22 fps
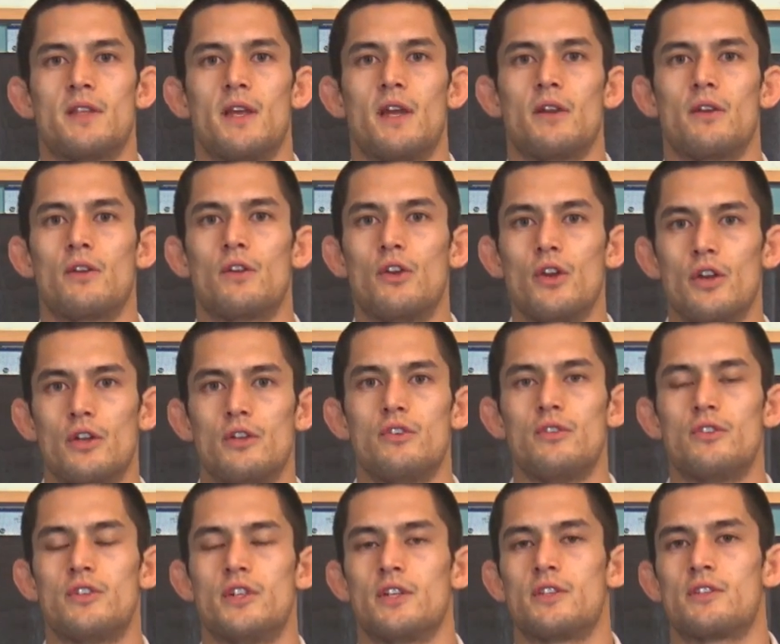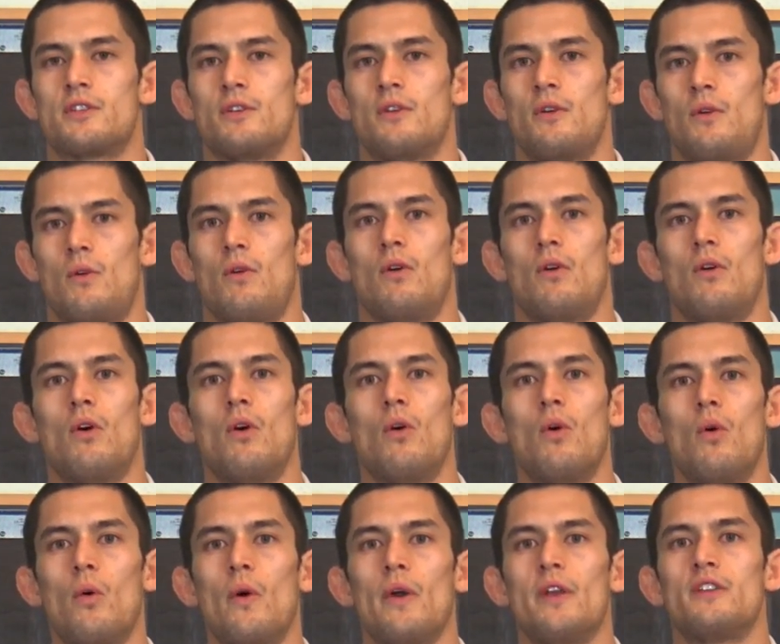that good jiu-jitsu
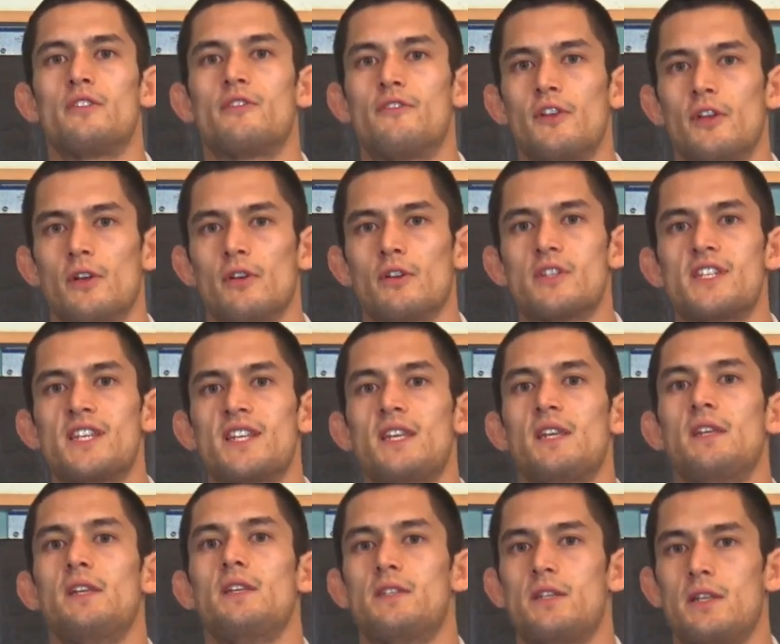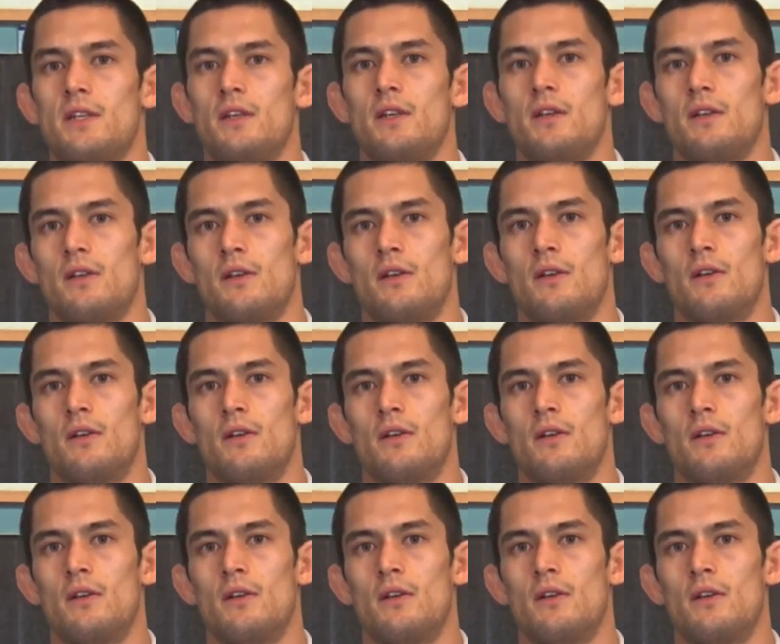always feels easy.